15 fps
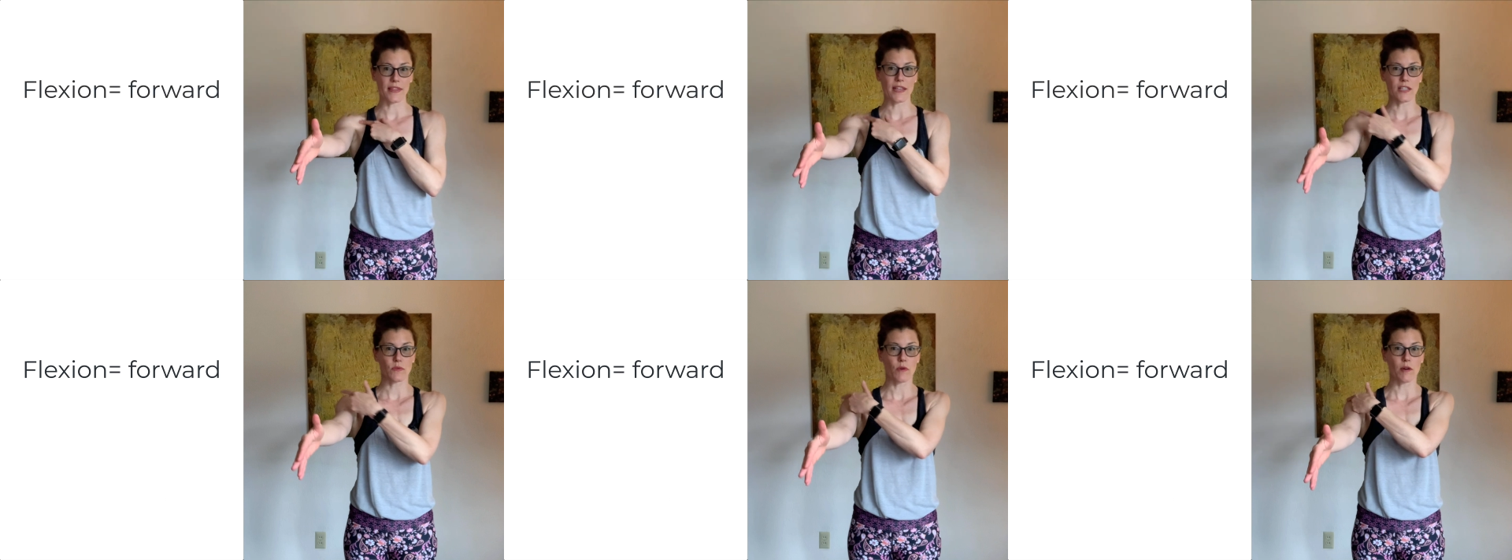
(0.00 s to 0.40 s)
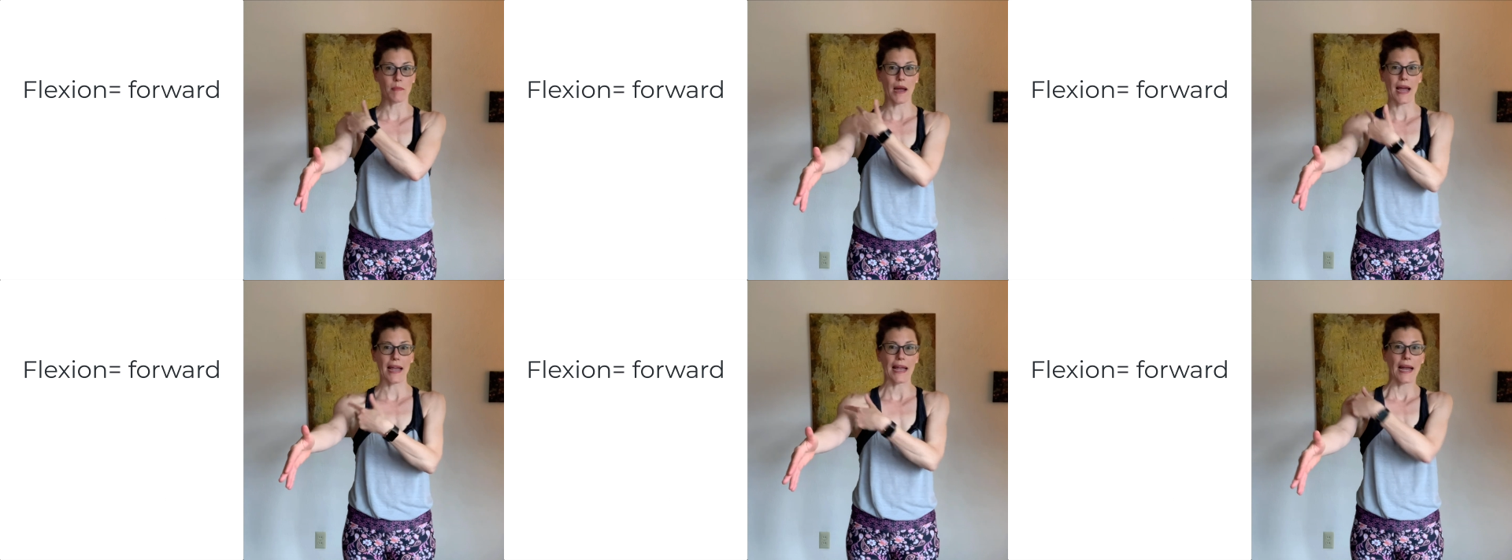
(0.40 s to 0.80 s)
That's where
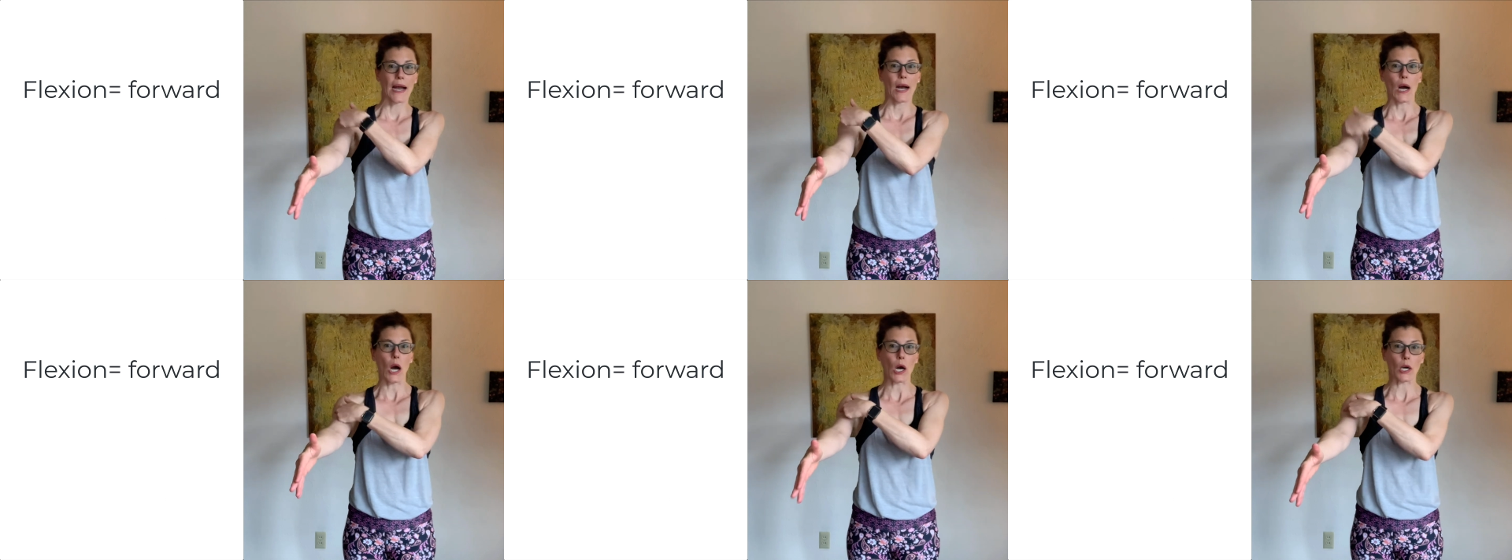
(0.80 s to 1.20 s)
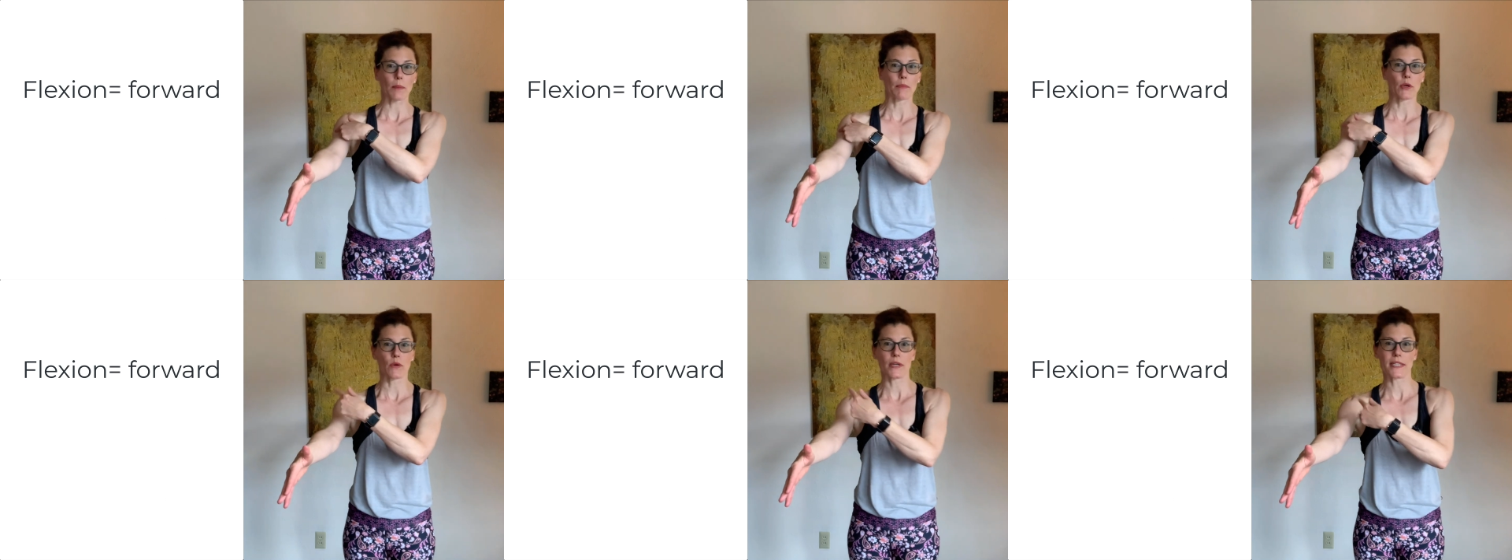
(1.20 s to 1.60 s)
my arm
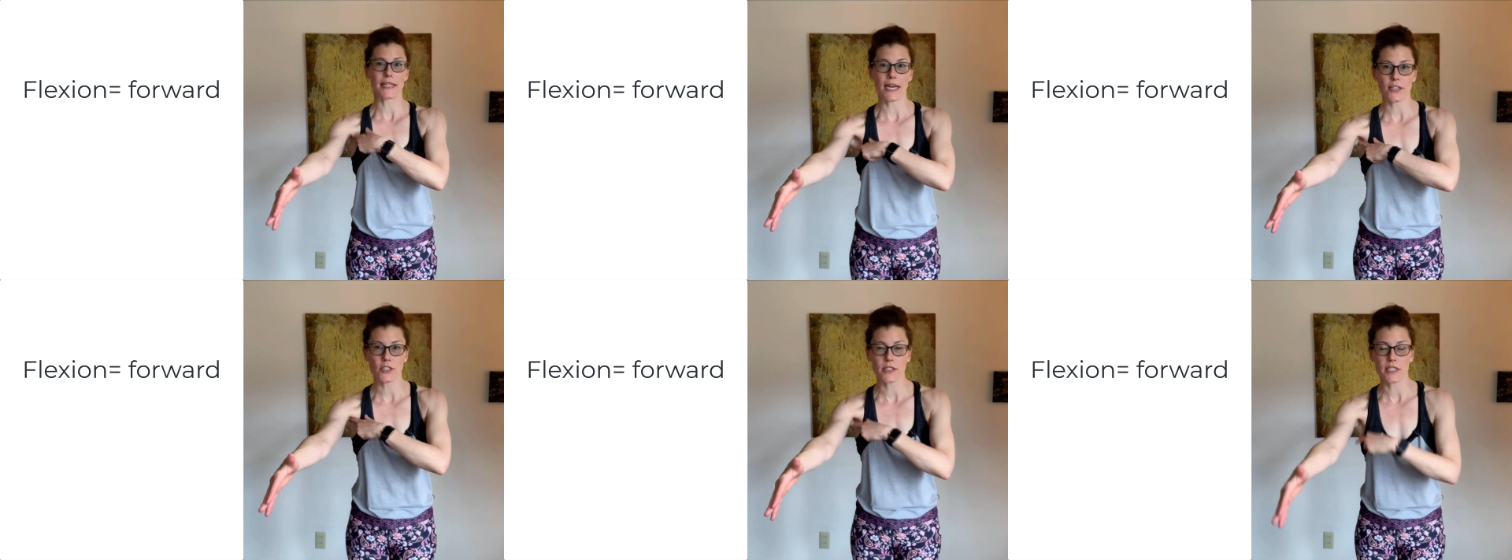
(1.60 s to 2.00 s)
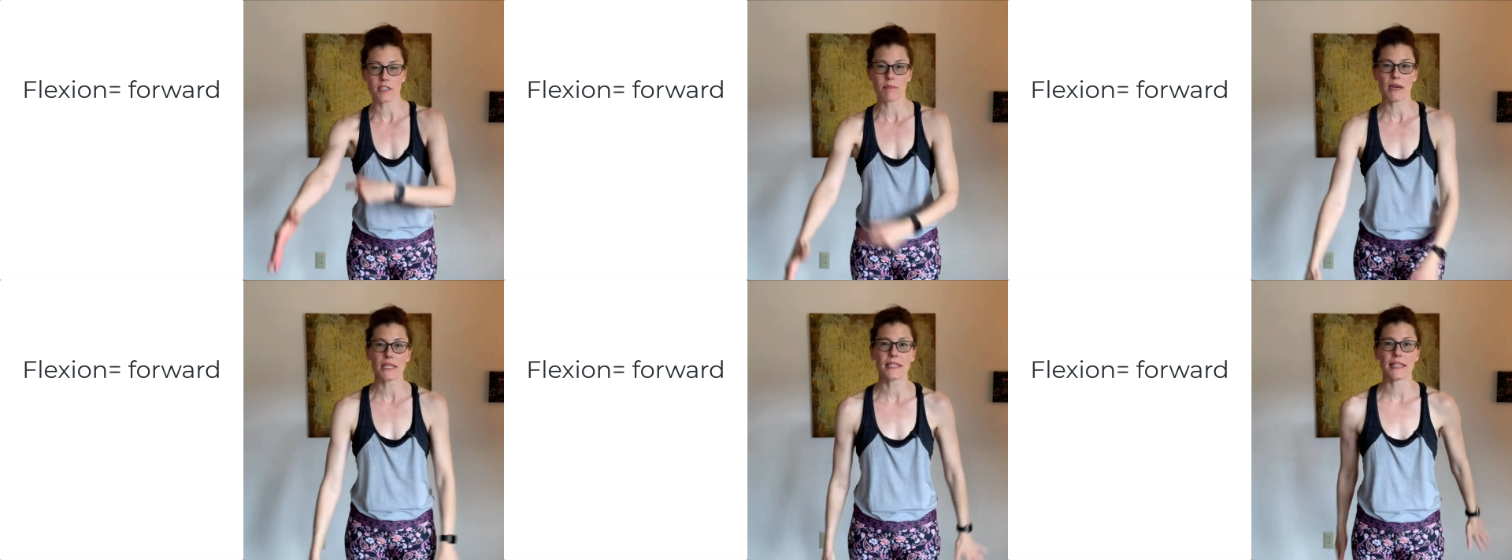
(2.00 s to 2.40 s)
bone attaches into
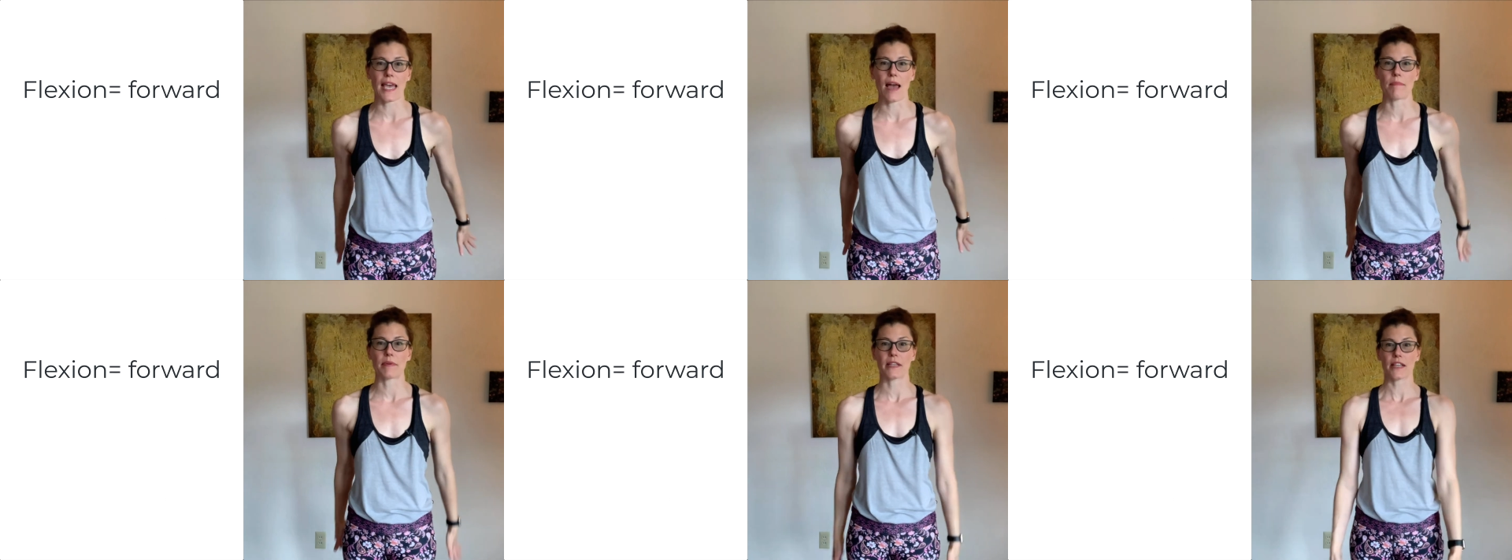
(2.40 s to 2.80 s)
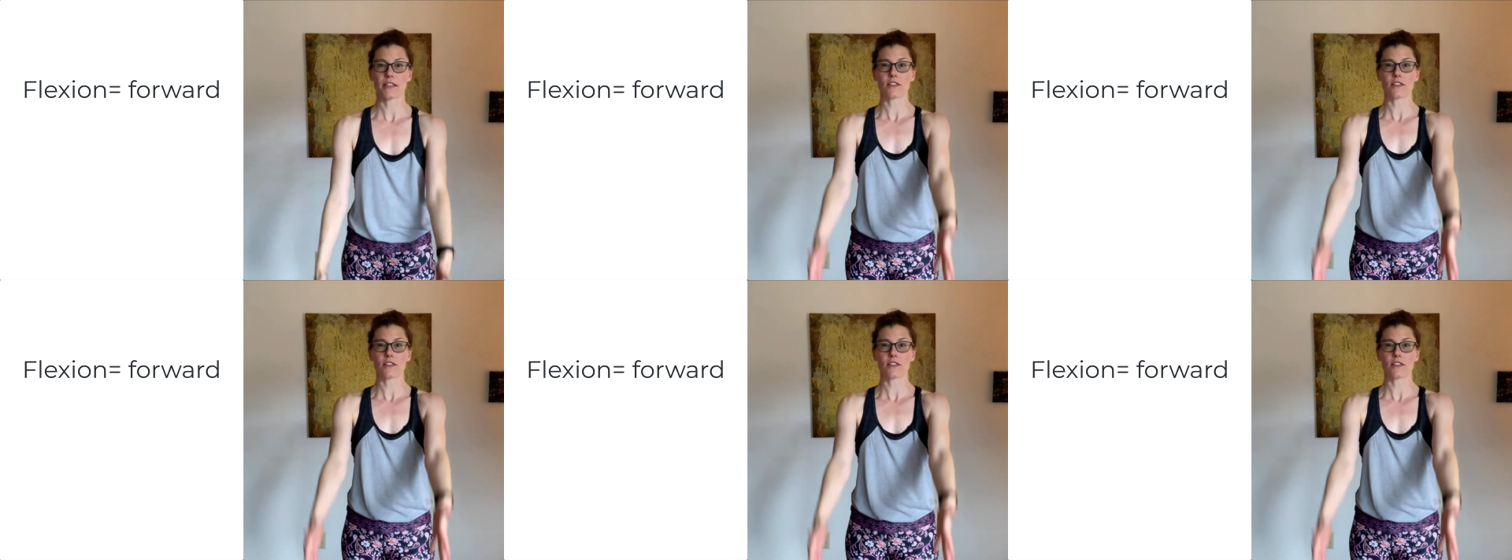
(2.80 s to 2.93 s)
my scapula.